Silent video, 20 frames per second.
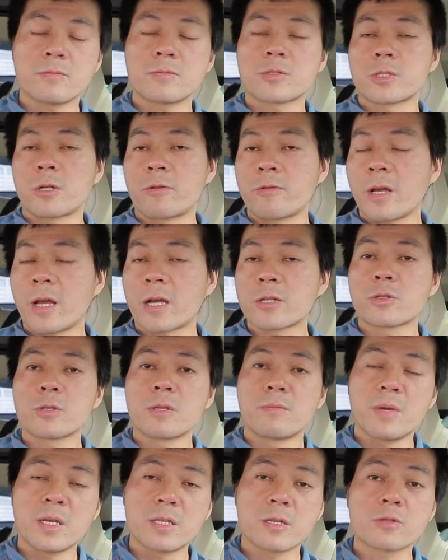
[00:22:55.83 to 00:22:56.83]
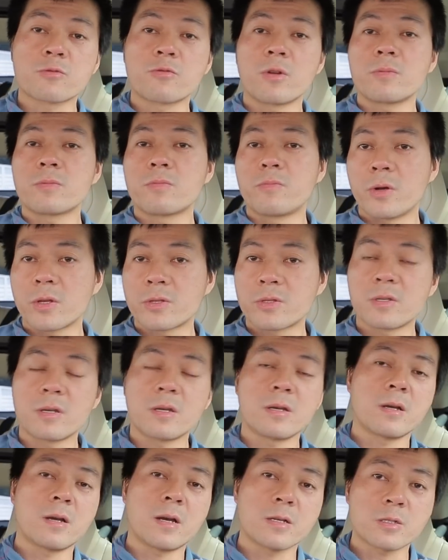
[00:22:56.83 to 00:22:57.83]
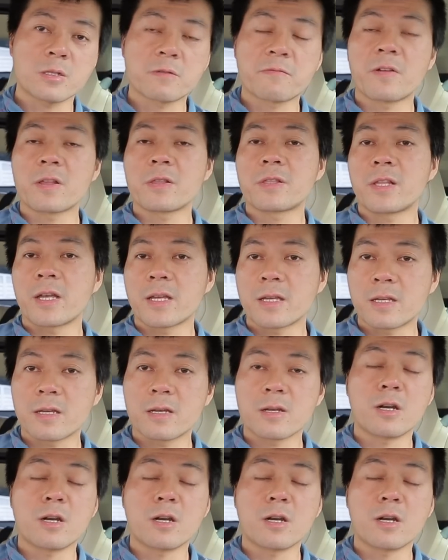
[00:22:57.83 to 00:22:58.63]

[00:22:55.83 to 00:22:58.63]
Sorry, I should have made a script, but I just felt like